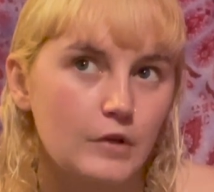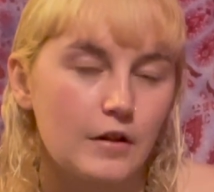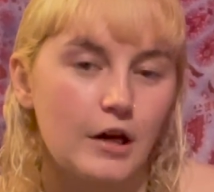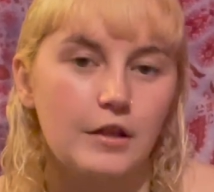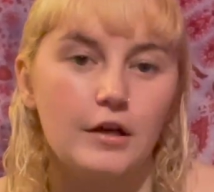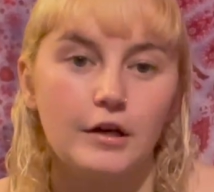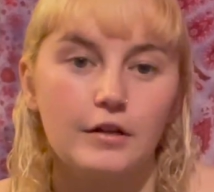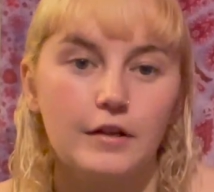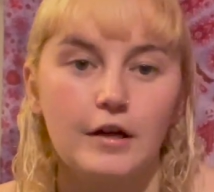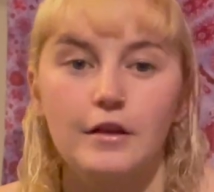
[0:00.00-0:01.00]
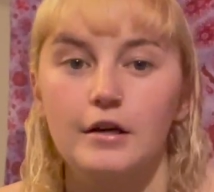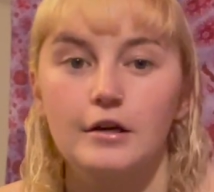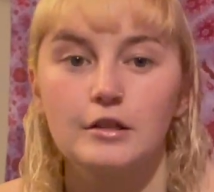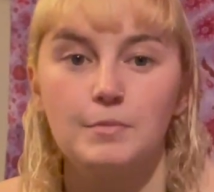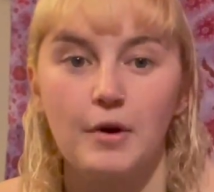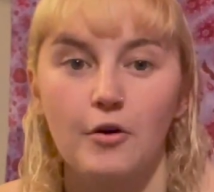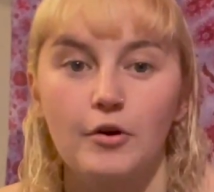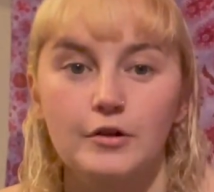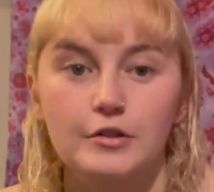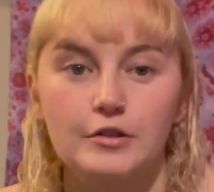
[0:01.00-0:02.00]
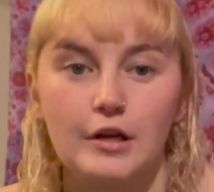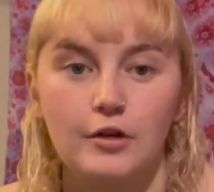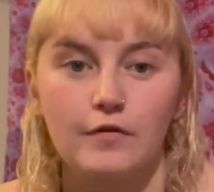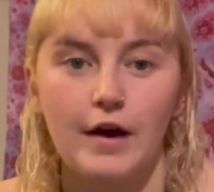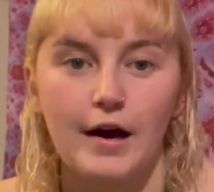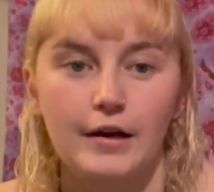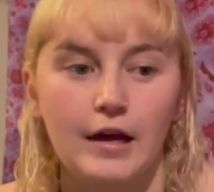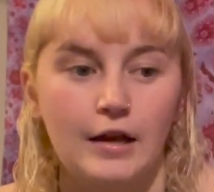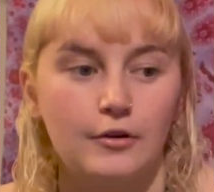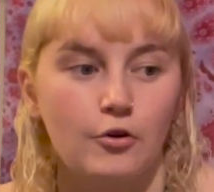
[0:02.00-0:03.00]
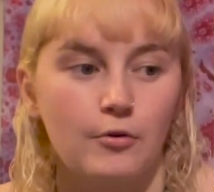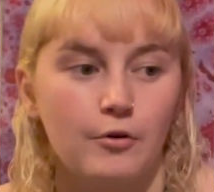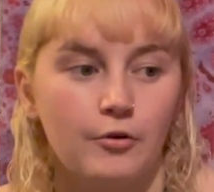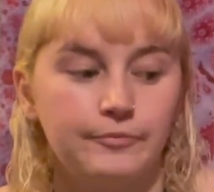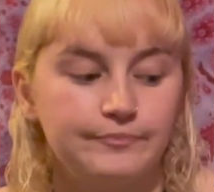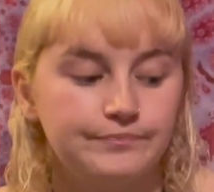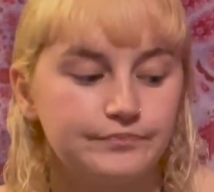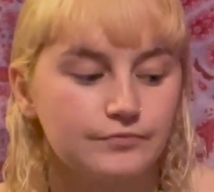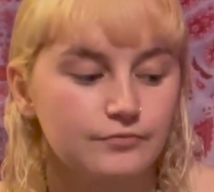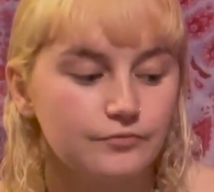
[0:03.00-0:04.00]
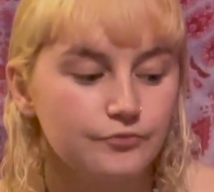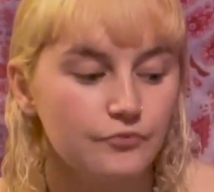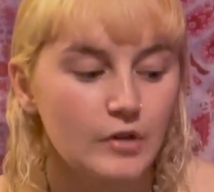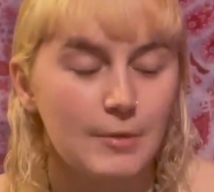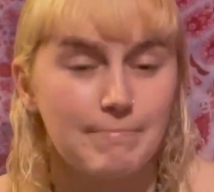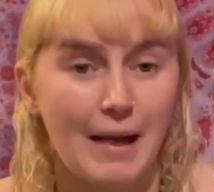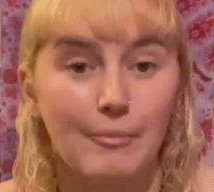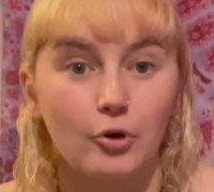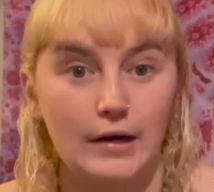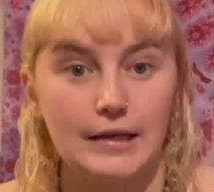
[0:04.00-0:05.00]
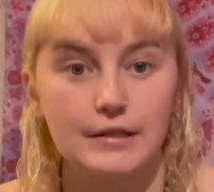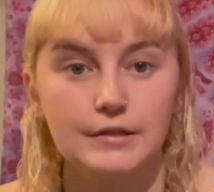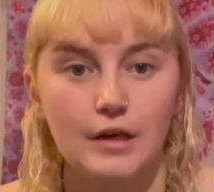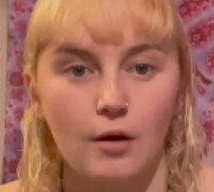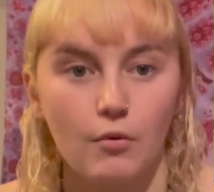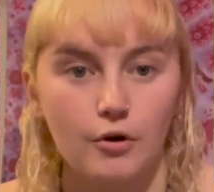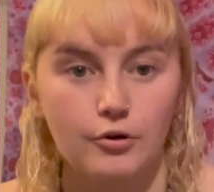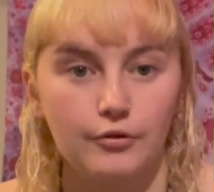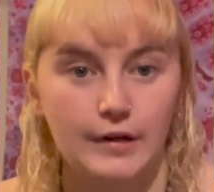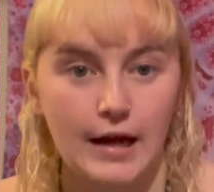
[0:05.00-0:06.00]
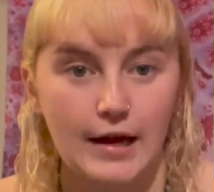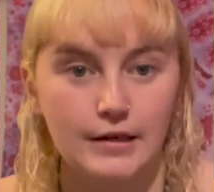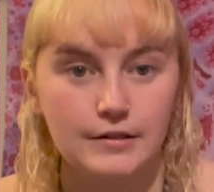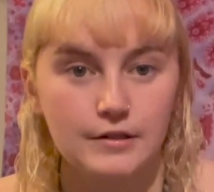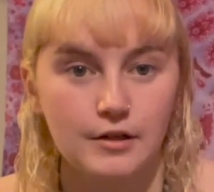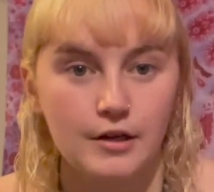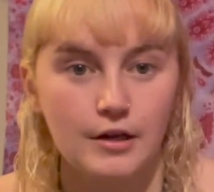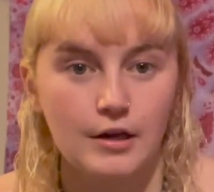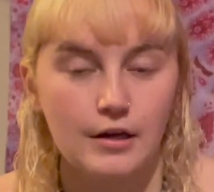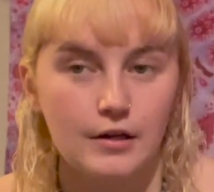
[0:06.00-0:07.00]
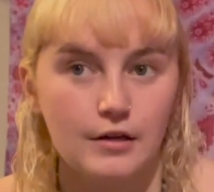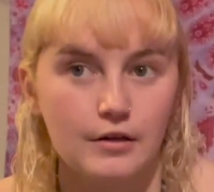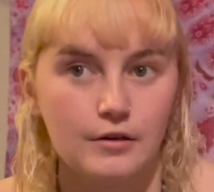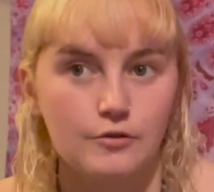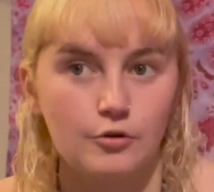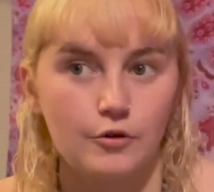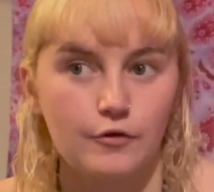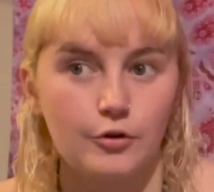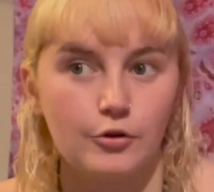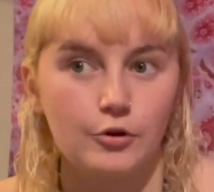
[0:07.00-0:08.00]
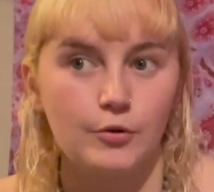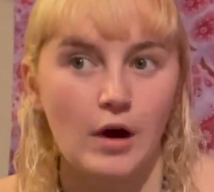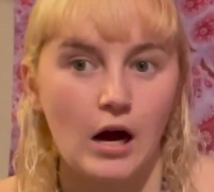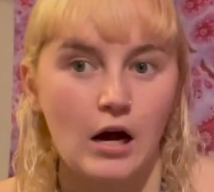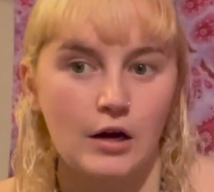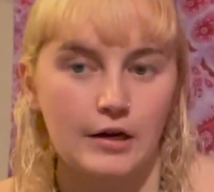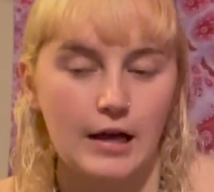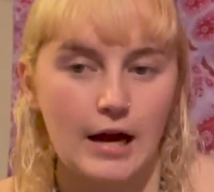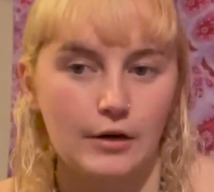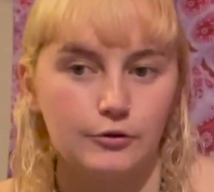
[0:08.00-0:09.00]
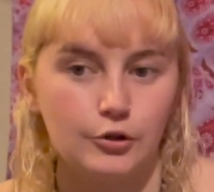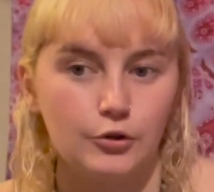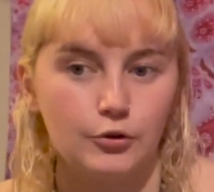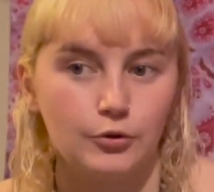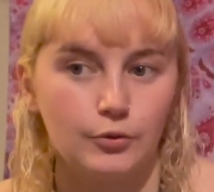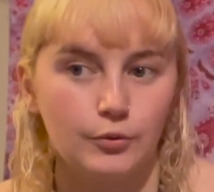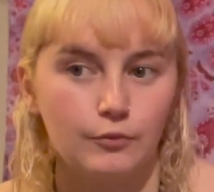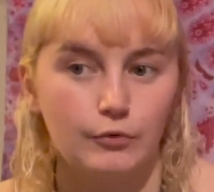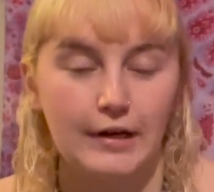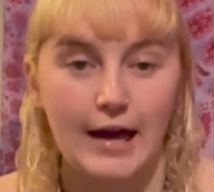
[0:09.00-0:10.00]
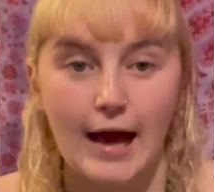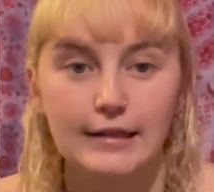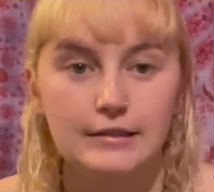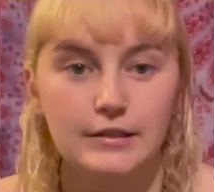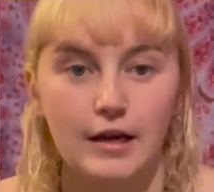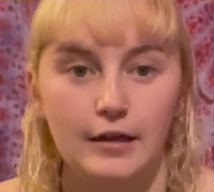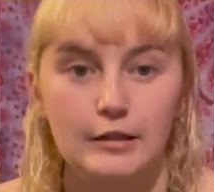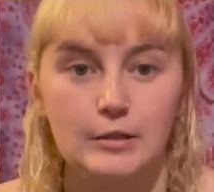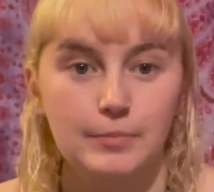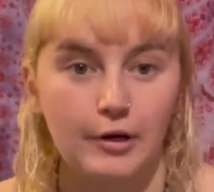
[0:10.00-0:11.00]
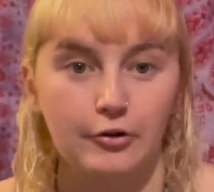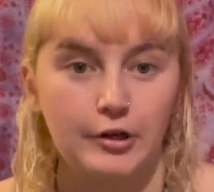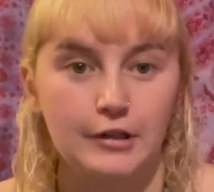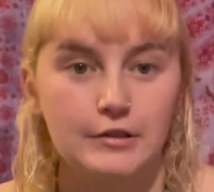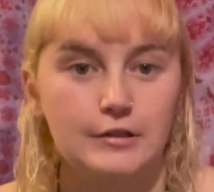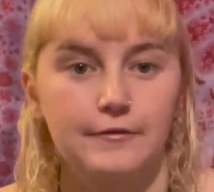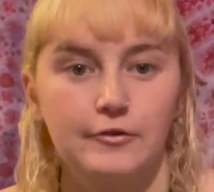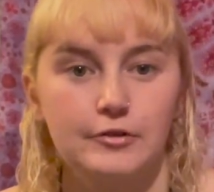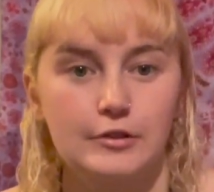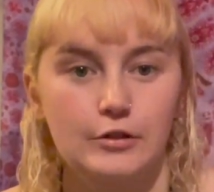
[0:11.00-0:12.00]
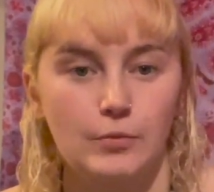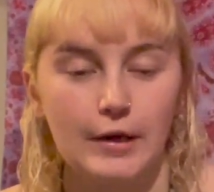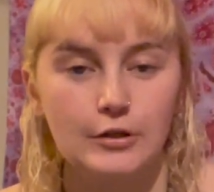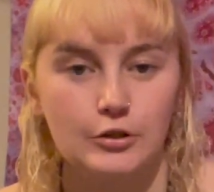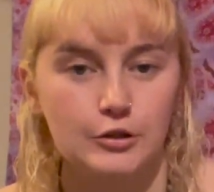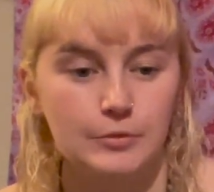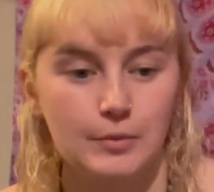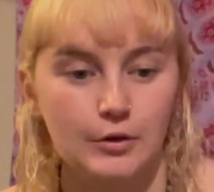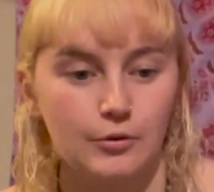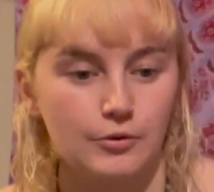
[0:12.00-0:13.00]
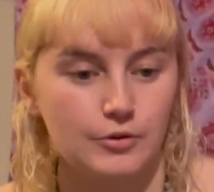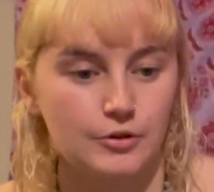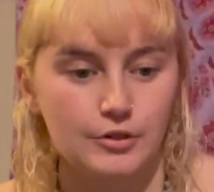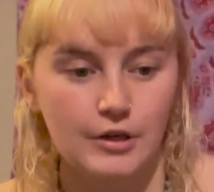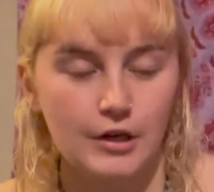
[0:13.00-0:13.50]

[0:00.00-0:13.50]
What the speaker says: they're the experiences that you've had, and your memories are what create sort of who you are and how you react and experience different situations, because